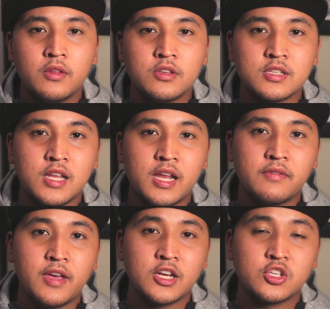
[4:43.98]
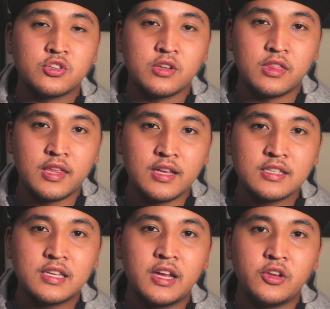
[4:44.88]
there's a lot of extra
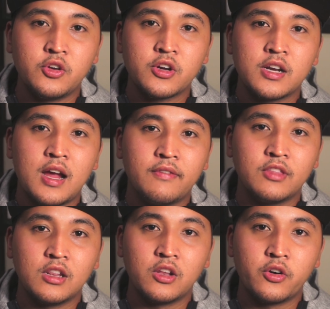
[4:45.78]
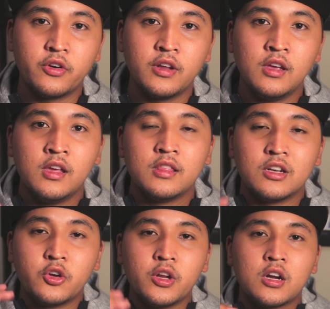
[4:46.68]
things that you're gonna have to learn. The
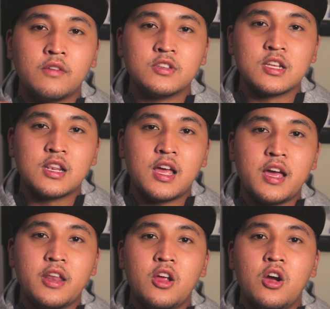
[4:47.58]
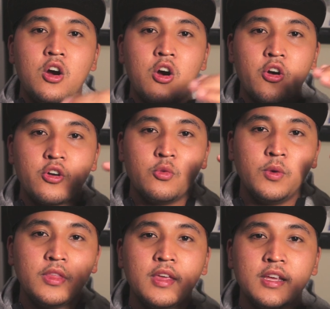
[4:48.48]
learning curve is a lot harder
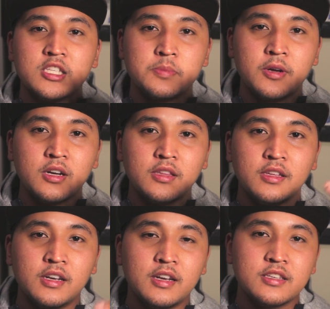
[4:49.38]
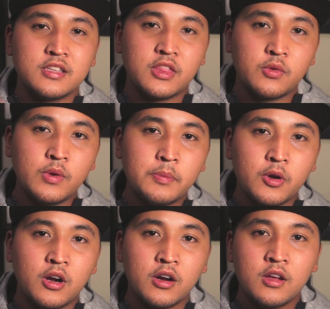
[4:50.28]
with a spear gun than it is a three
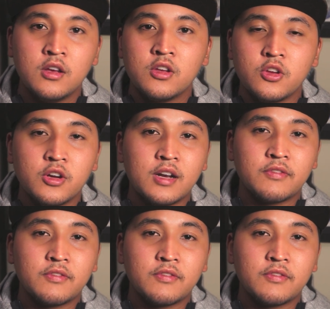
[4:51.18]
prong. You're gonna have